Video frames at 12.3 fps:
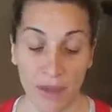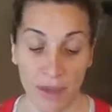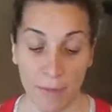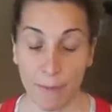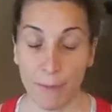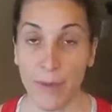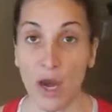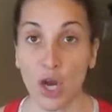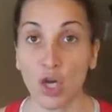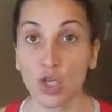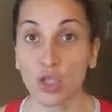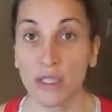I can
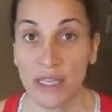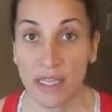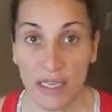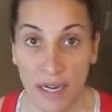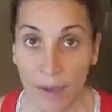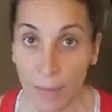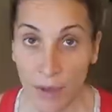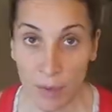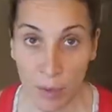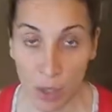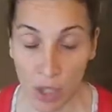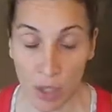barely get up on
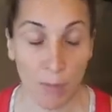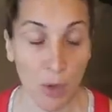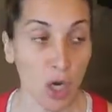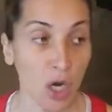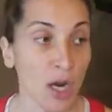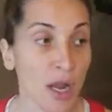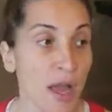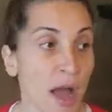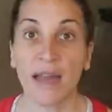the pull-up bar.